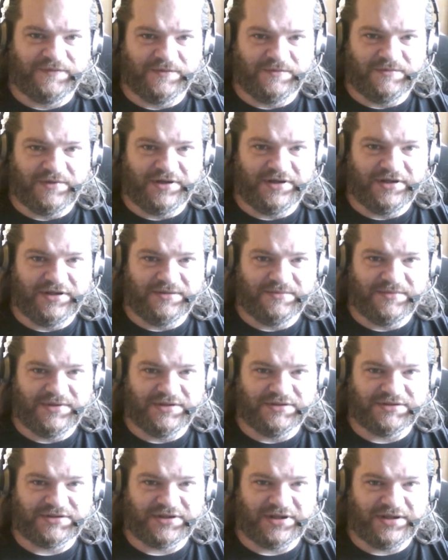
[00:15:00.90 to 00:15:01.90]
one of the
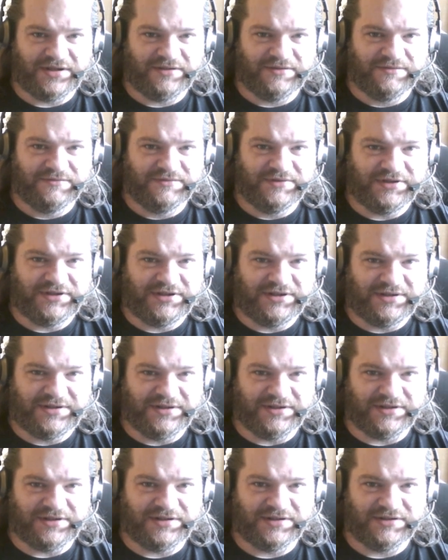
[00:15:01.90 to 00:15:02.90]
most
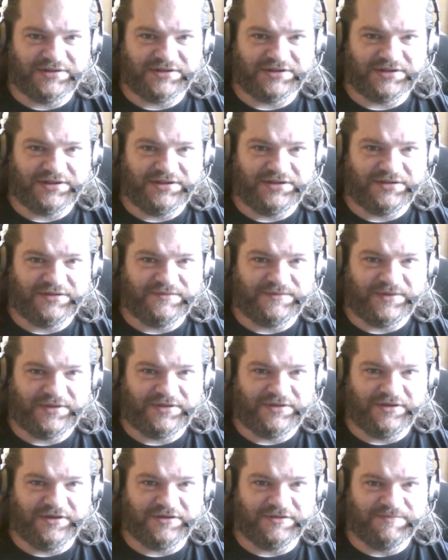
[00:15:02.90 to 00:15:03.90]
ridiculously
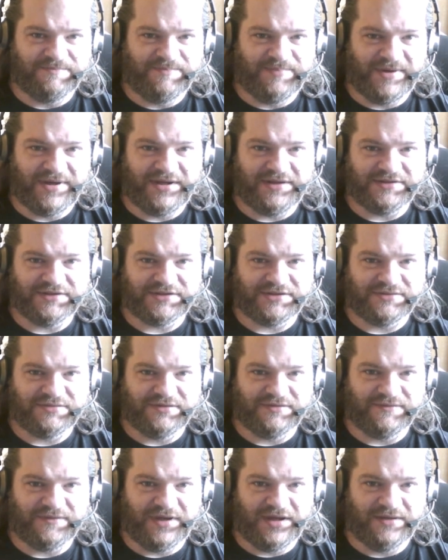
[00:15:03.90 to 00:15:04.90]
overhyped bands to
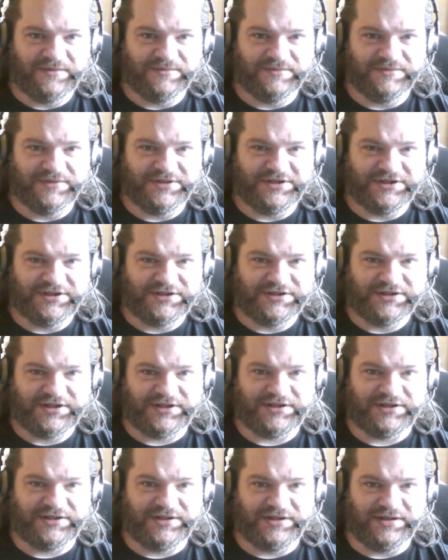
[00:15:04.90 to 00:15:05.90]
have ever
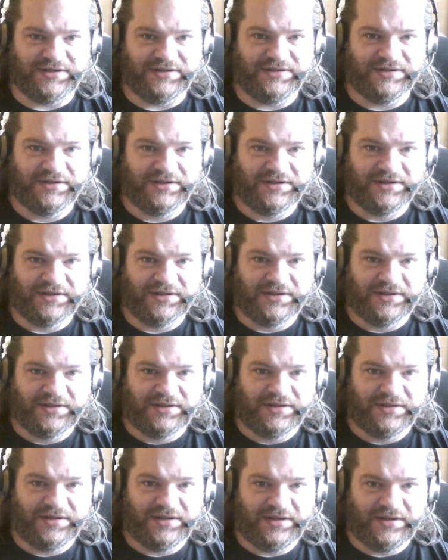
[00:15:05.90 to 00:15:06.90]
existed.
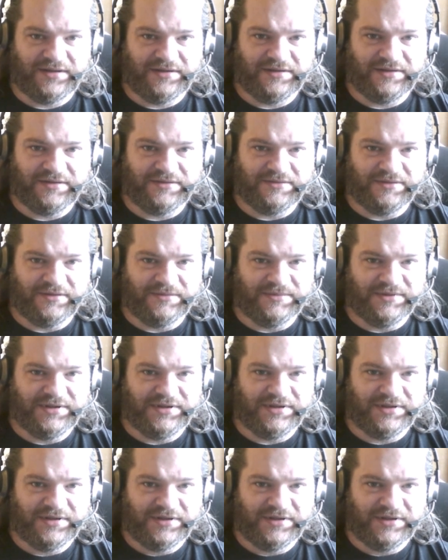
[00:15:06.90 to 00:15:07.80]
And